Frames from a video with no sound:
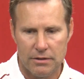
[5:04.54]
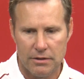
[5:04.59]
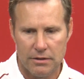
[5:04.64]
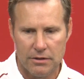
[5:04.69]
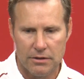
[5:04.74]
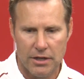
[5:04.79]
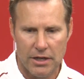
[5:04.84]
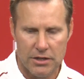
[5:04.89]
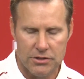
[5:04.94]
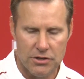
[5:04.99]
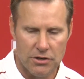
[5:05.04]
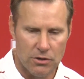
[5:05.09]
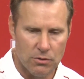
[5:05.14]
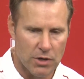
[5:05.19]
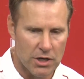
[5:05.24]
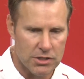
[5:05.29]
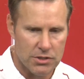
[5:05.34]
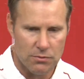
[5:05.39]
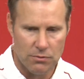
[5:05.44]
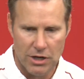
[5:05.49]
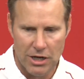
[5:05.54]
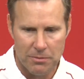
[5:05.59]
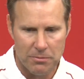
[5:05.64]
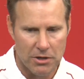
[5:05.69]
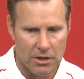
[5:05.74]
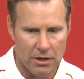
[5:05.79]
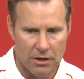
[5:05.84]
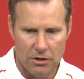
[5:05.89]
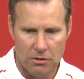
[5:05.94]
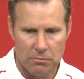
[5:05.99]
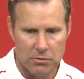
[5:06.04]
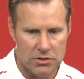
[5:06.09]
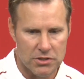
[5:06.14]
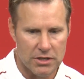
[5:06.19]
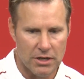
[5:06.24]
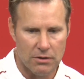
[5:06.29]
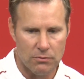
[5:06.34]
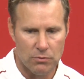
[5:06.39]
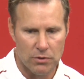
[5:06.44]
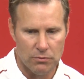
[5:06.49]
to answer your question, Robin,
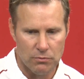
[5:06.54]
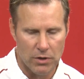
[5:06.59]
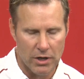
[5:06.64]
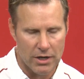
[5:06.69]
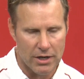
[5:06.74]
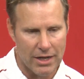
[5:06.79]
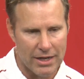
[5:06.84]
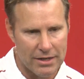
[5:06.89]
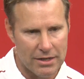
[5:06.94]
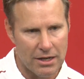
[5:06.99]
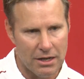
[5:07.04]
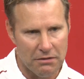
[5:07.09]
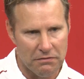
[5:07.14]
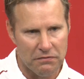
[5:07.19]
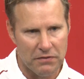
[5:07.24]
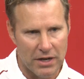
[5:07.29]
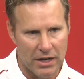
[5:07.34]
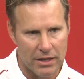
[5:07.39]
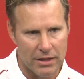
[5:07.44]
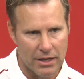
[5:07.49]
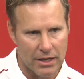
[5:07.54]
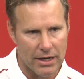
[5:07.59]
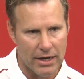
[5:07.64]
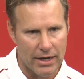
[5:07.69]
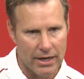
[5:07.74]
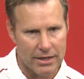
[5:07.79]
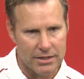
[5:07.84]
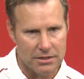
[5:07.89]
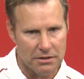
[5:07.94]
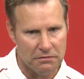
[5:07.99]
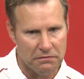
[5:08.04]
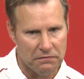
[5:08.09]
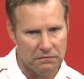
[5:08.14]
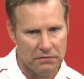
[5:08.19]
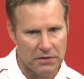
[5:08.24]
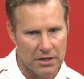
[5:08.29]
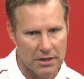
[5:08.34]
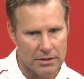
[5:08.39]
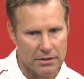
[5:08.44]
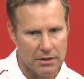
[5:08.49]
100%. We wanted to identify the guys that
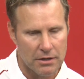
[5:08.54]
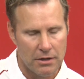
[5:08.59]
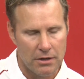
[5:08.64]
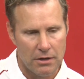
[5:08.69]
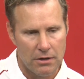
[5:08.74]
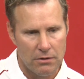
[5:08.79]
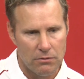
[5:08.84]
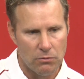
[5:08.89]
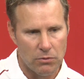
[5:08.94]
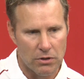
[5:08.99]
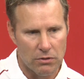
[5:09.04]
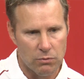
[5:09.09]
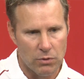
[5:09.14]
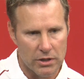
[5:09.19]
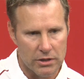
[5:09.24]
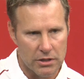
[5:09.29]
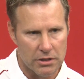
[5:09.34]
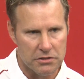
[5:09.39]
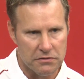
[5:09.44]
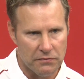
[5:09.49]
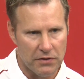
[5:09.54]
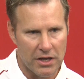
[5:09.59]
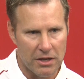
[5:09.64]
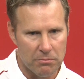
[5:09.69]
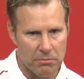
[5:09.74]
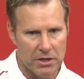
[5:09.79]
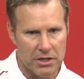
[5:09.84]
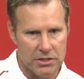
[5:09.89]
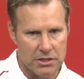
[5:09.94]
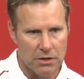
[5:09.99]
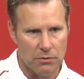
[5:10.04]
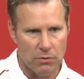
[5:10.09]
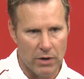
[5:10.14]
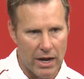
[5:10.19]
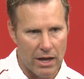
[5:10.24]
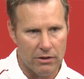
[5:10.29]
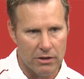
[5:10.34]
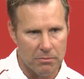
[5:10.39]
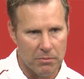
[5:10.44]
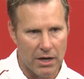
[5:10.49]
fit with what this fan base can
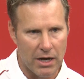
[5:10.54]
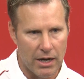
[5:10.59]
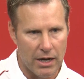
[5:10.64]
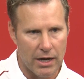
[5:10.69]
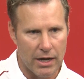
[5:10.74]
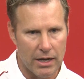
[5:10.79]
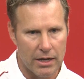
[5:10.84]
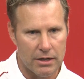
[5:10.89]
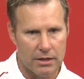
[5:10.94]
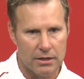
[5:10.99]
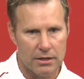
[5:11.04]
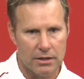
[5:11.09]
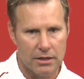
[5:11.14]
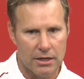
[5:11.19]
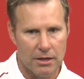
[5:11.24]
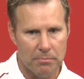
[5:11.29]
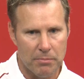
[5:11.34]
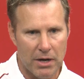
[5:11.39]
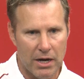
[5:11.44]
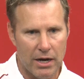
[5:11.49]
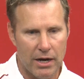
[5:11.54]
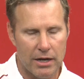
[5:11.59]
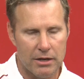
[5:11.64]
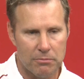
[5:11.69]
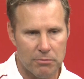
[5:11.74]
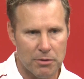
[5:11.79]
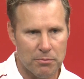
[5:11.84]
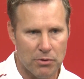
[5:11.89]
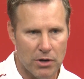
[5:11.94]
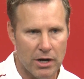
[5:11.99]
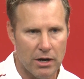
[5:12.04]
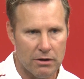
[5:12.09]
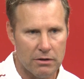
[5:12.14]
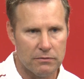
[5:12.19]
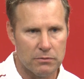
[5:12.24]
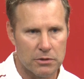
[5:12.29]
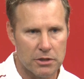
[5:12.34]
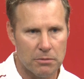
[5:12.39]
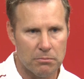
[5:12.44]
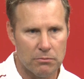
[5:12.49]
rally behind, get behind, and be proud
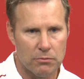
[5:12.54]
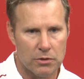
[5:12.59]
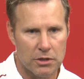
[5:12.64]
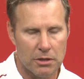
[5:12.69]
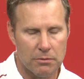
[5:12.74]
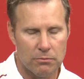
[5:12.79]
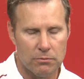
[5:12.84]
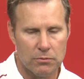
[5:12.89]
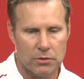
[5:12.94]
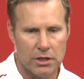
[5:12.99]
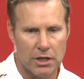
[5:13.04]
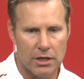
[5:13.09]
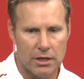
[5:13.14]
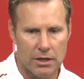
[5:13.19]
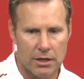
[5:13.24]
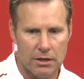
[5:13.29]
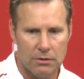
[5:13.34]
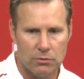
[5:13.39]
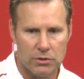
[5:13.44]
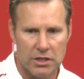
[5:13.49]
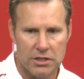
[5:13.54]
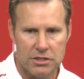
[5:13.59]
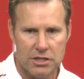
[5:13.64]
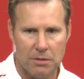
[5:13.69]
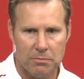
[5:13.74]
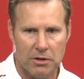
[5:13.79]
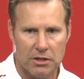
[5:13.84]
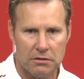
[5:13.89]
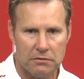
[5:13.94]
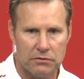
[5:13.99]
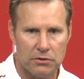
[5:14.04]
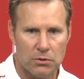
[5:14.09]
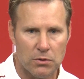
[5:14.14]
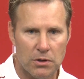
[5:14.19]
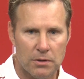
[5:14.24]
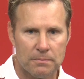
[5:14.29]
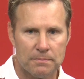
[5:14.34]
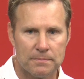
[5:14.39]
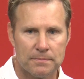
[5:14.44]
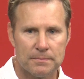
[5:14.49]
of when they step on the
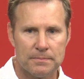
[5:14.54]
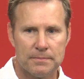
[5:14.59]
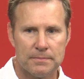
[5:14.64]
floor.